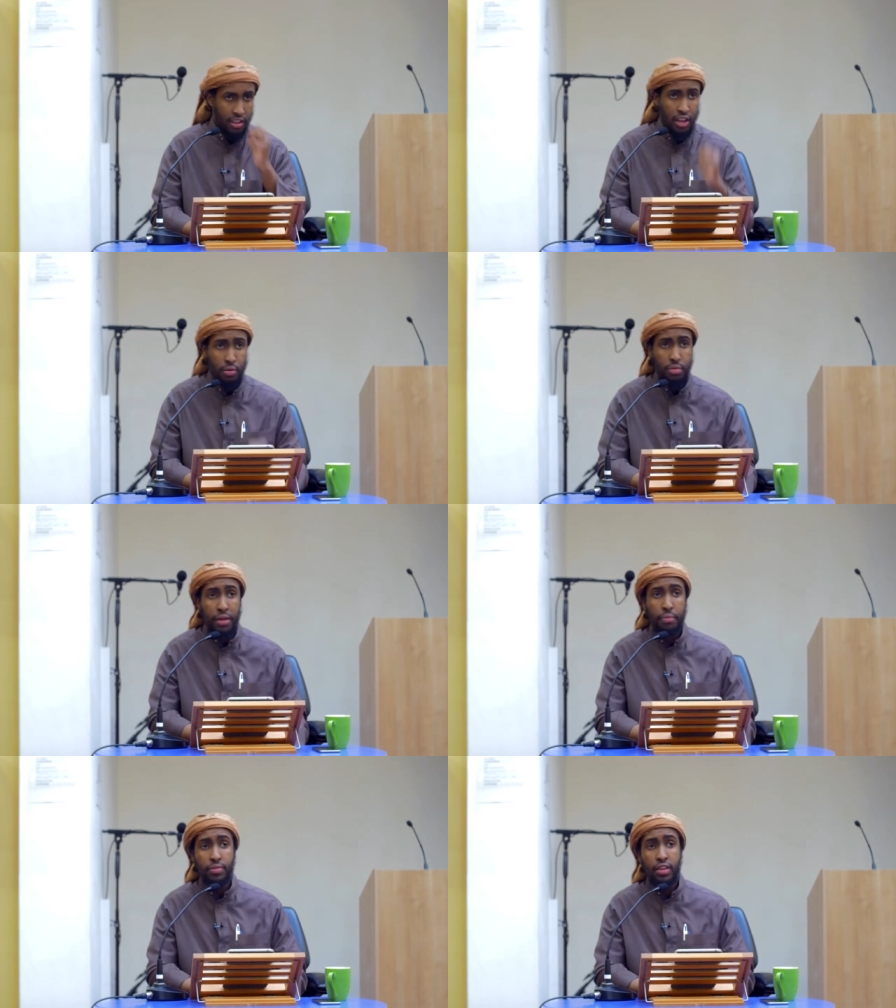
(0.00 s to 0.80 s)
Are you with
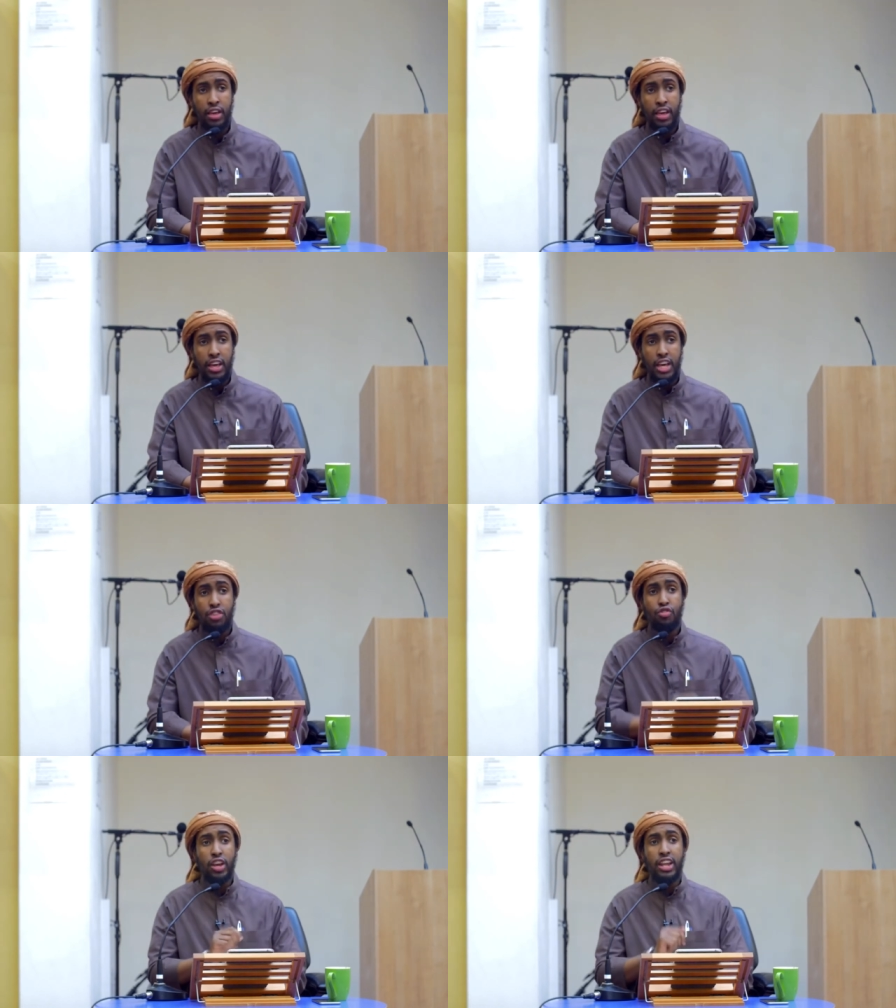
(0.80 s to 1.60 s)
me?
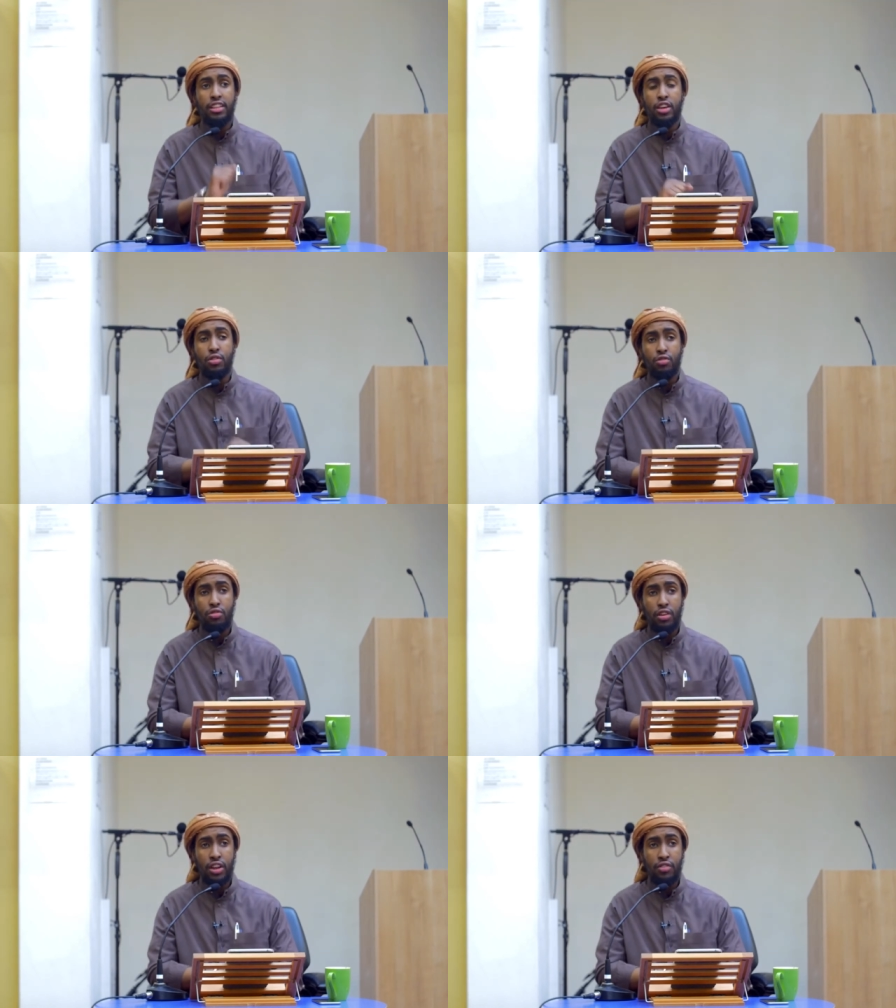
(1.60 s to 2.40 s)
It's shocking. I tell you
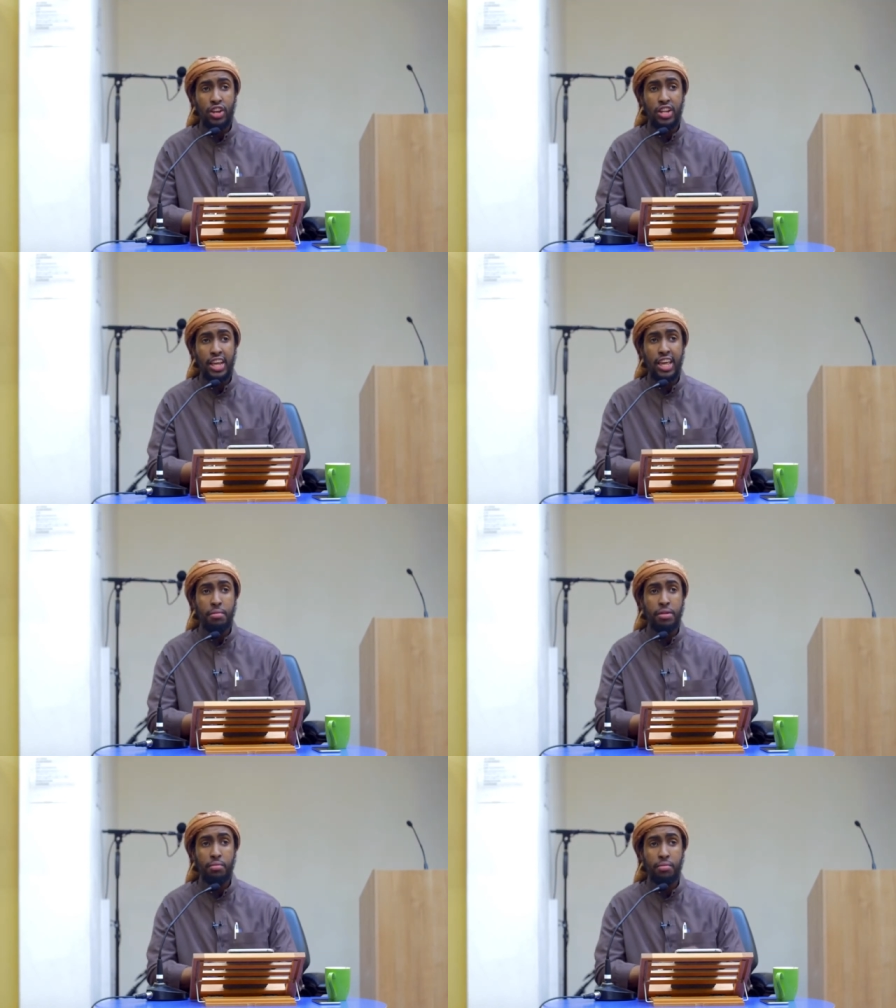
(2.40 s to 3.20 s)
a narration that
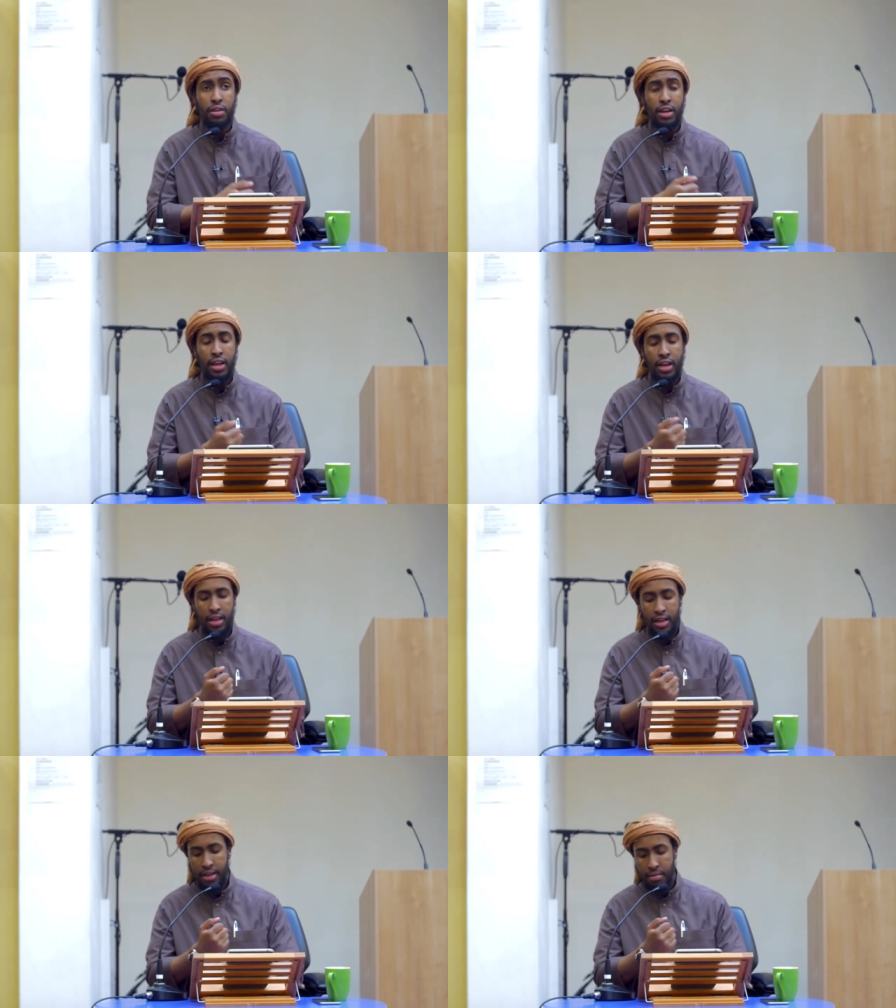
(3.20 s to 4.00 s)
came in.
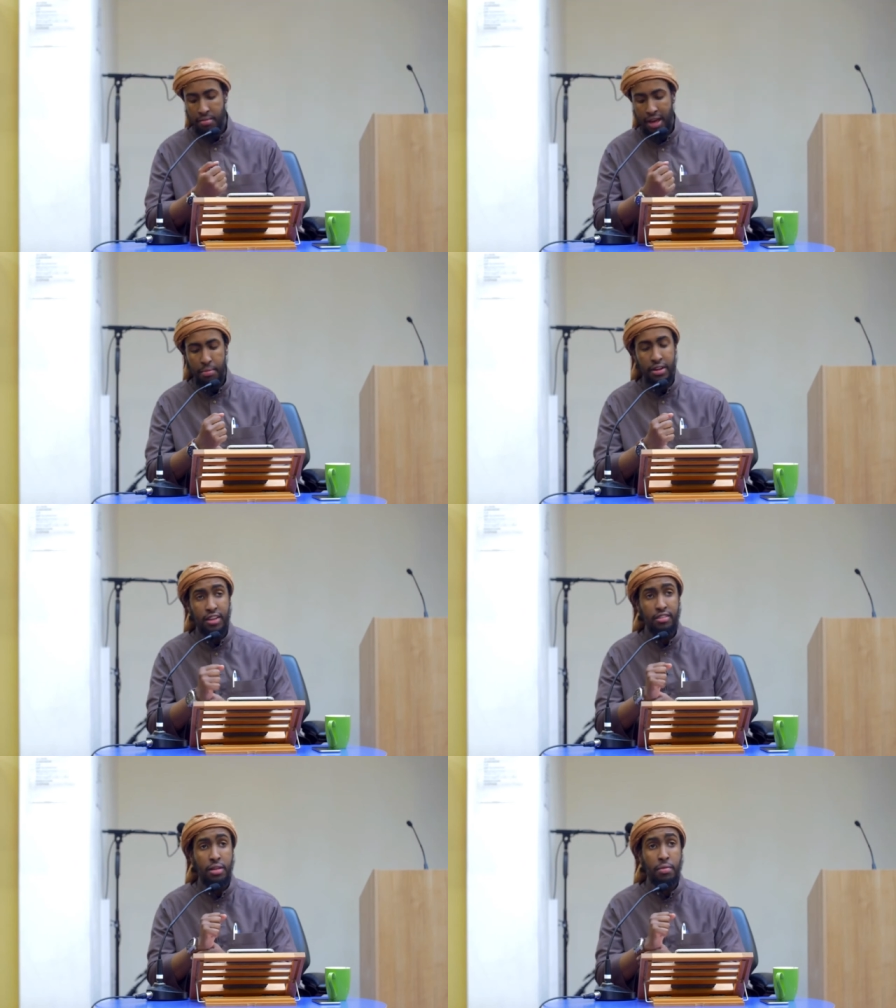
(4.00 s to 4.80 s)
Uh, Muhammad
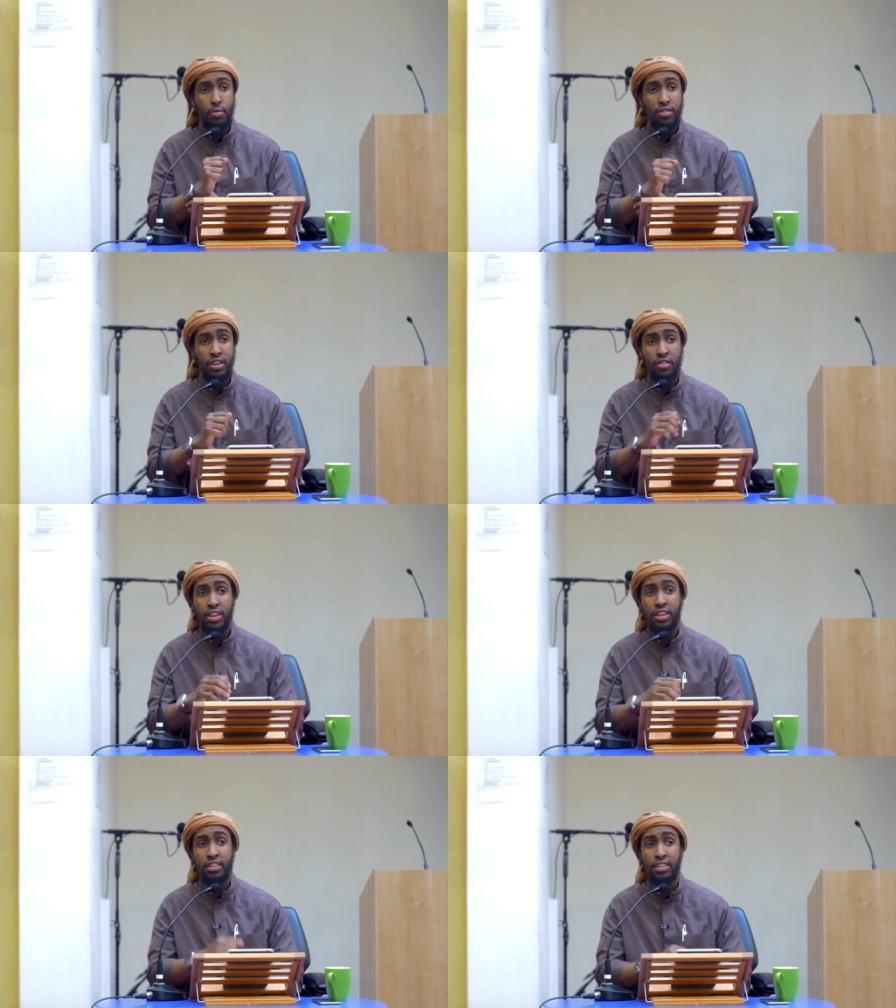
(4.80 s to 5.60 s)
Nasr al-Marwazi
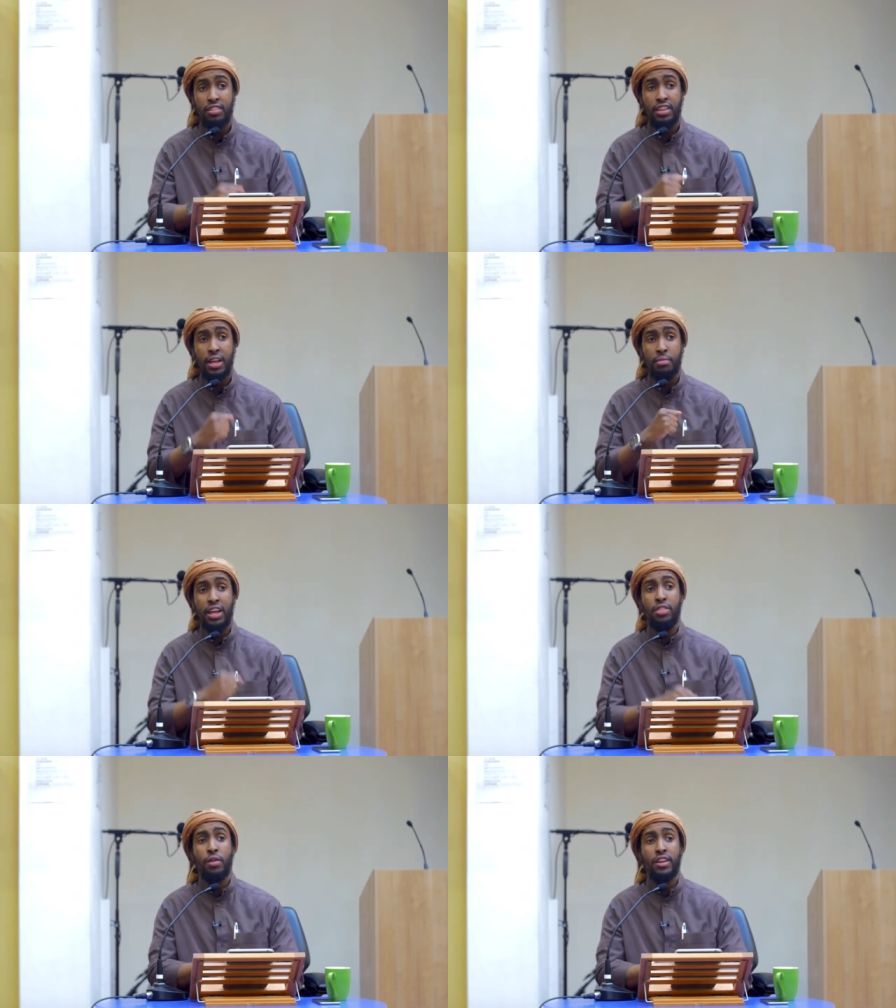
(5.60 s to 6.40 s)
narrated this in his kitab
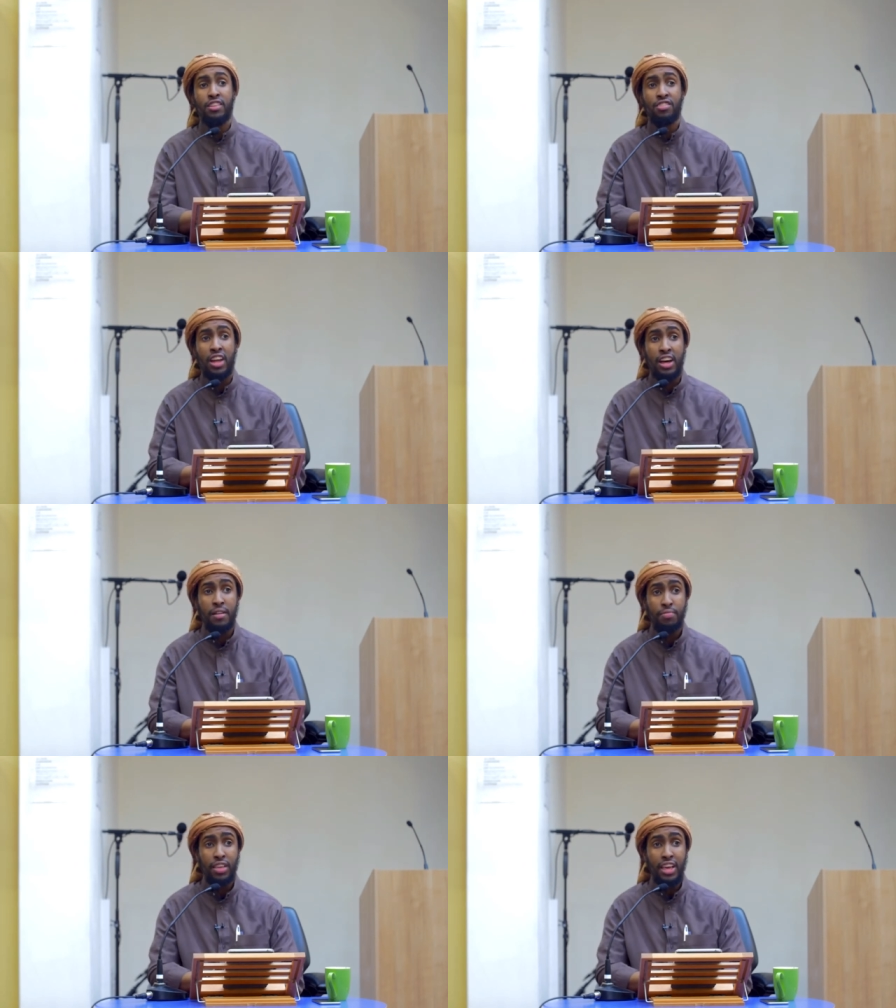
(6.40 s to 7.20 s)
al Qadir Salat.